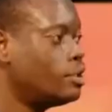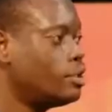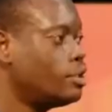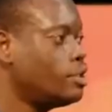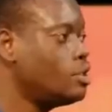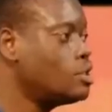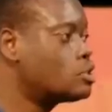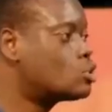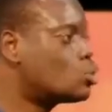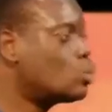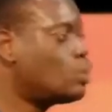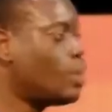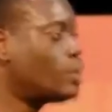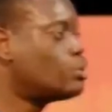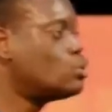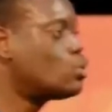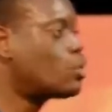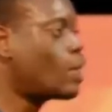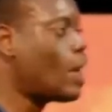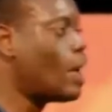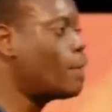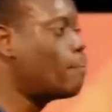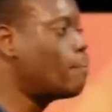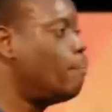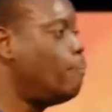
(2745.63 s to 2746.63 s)
is so that you
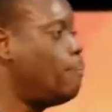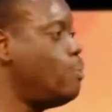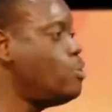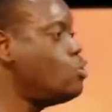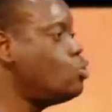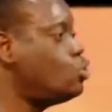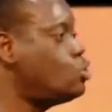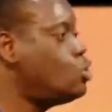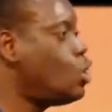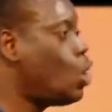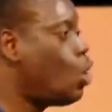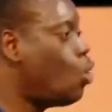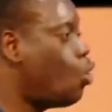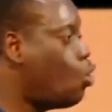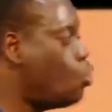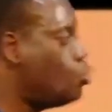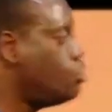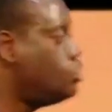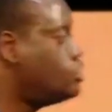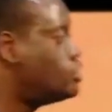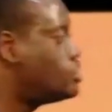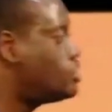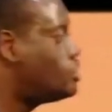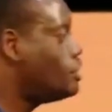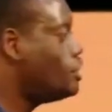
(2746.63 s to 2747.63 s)
can build your own
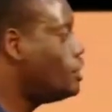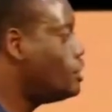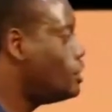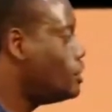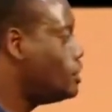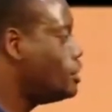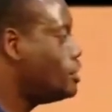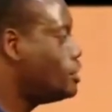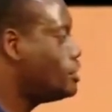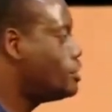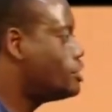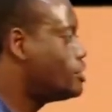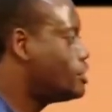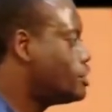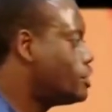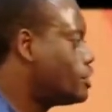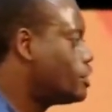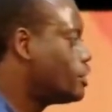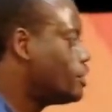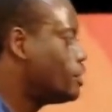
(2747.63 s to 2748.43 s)
siege